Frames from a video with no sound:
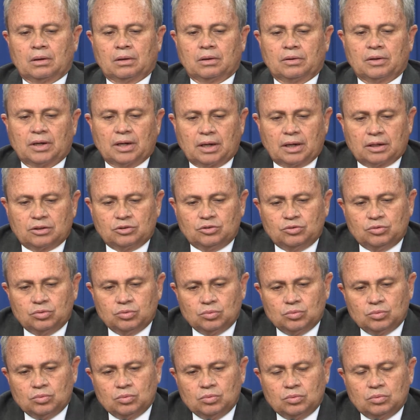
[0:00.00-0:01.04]
There are
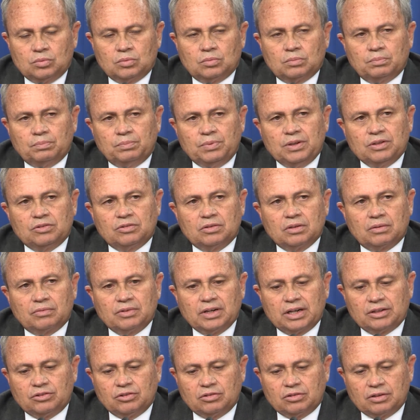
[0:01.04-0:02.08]
two pieces of
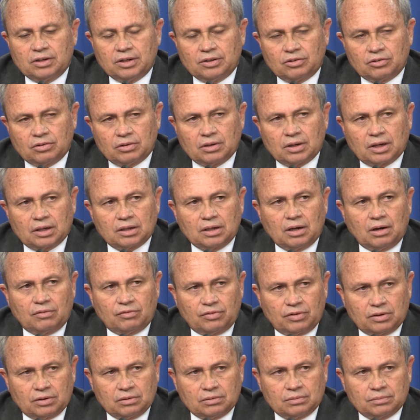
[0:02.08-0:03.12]
legislation that
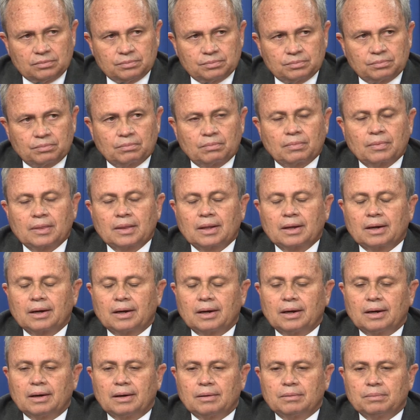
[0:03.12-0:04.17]
govern
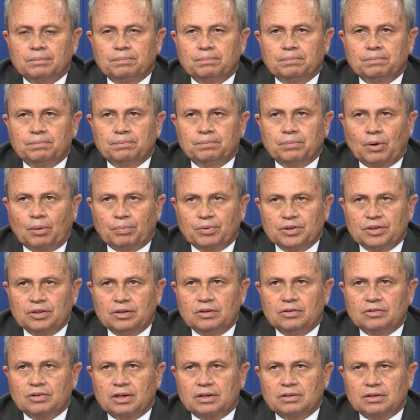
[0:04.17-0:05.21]
Uh,
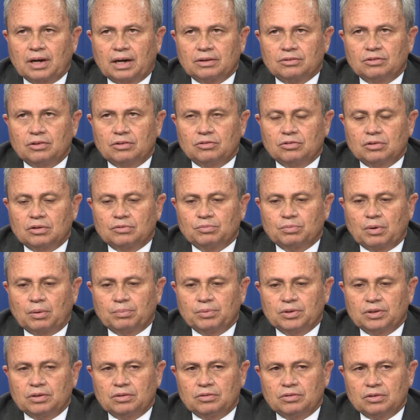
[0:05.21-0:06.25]
properties and taxation of
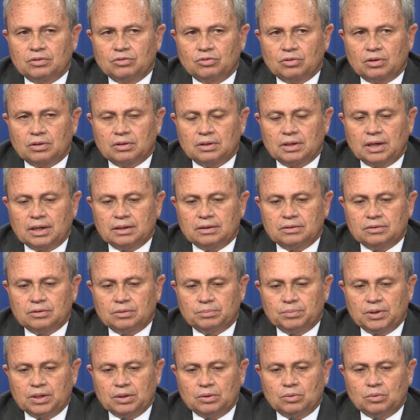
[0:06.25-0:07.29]
properties in Trinidad and
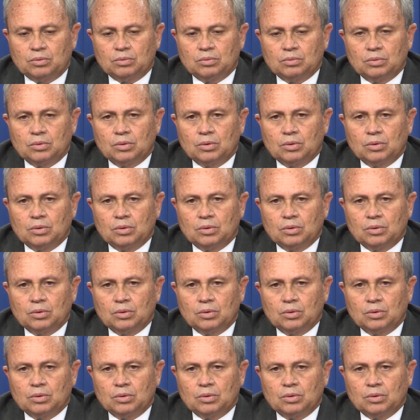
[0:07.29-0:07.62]
Tobago.